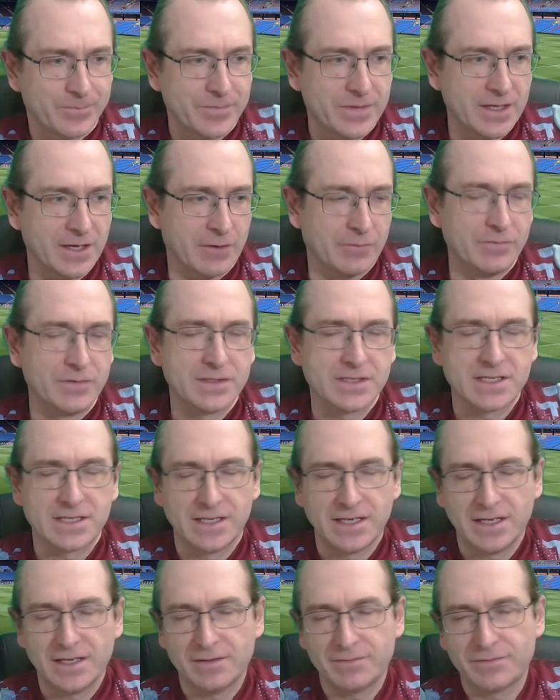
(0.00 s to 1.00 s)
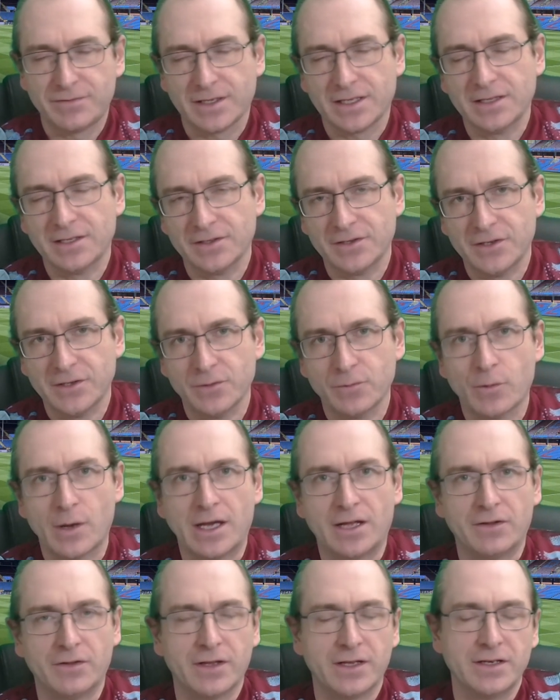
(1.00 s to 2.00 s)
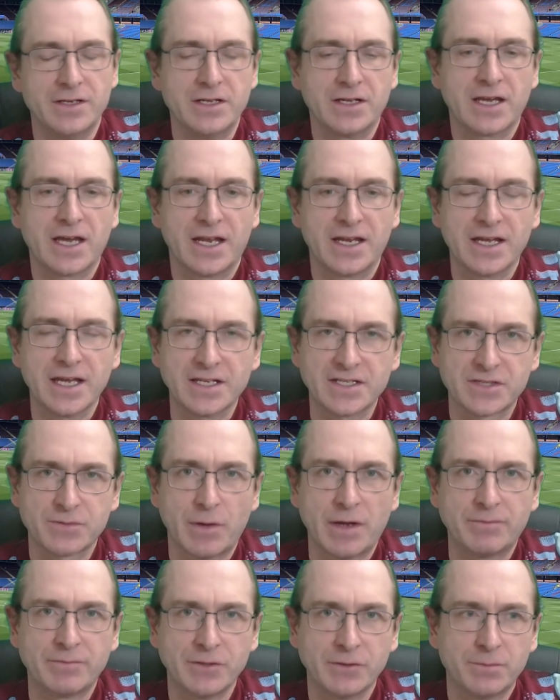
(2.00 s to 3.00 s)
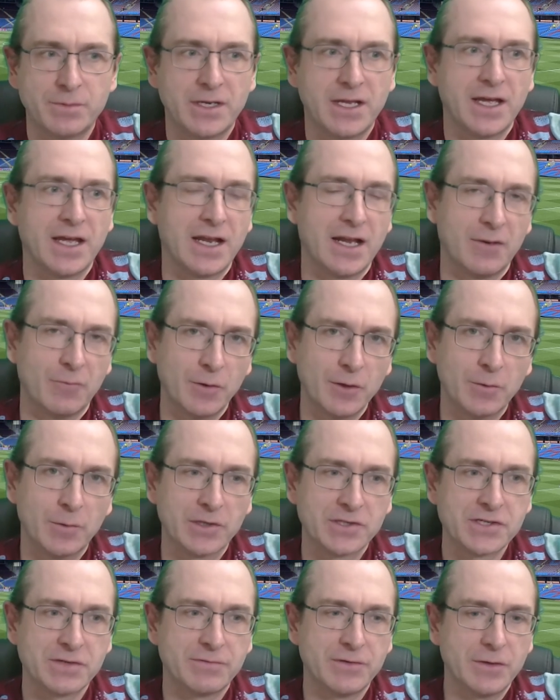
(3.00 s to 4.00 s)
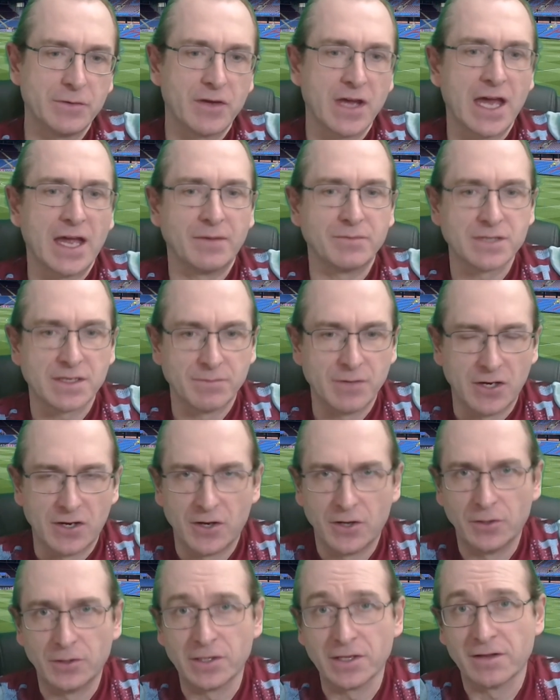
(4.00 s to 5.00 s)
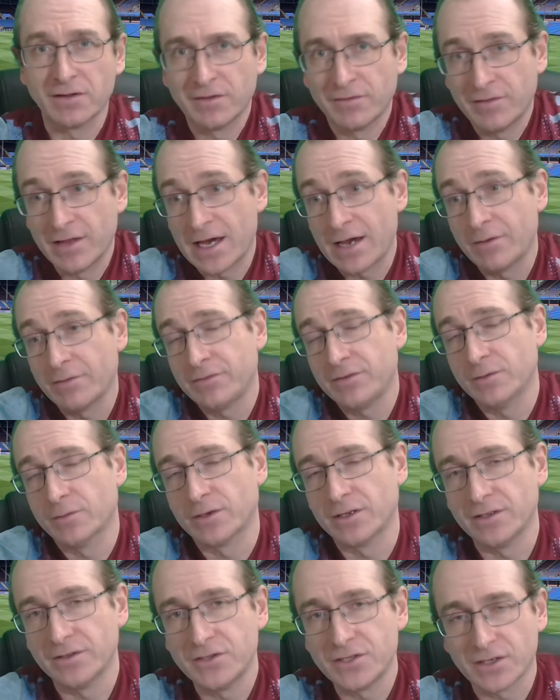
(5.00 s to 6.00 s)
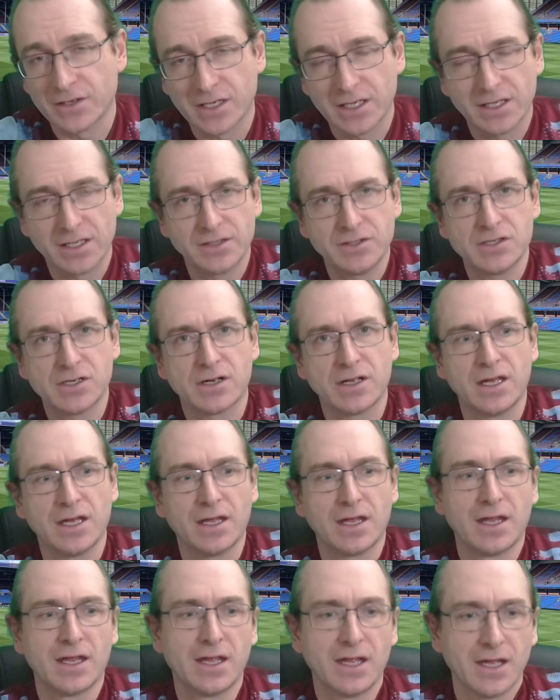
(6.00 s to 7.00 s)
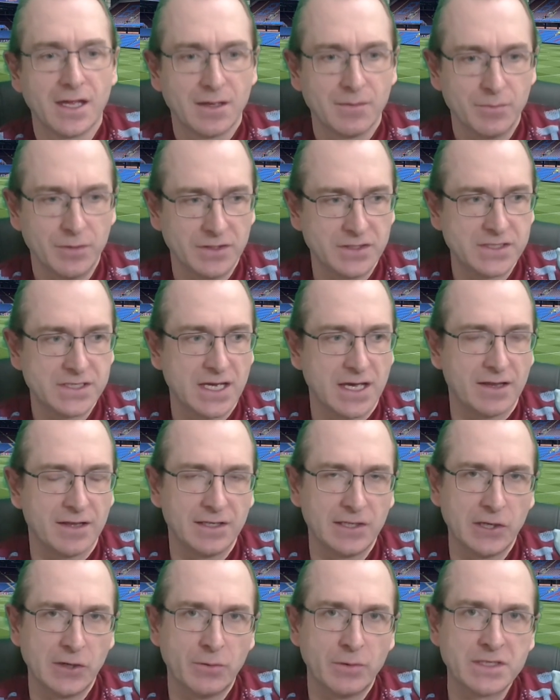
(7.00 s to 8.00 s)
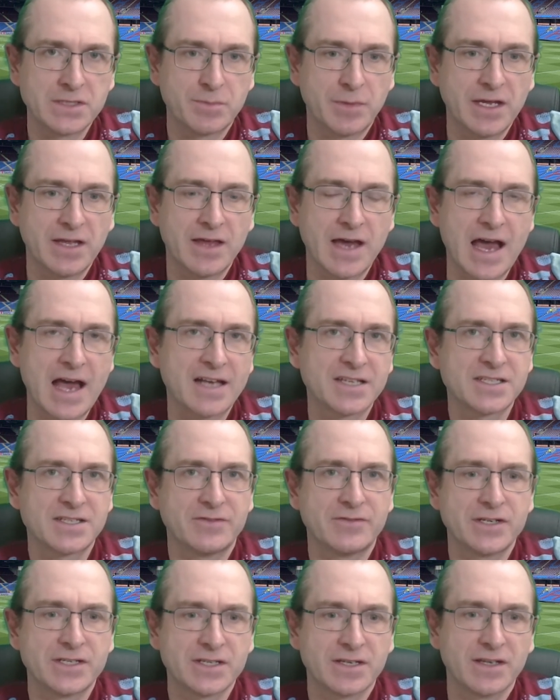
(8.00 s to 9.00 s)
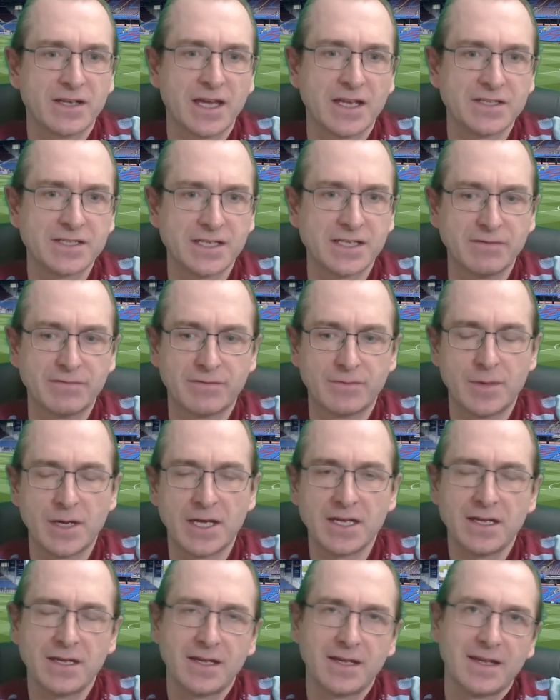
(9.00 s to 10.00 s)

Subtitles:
Obviously, if England do well, then you kind of get swept up in it, and I will watch a few games. I'm not holding them now. If you want to enjoy it, enjoy it. But there'll always be that asterisk against it for me.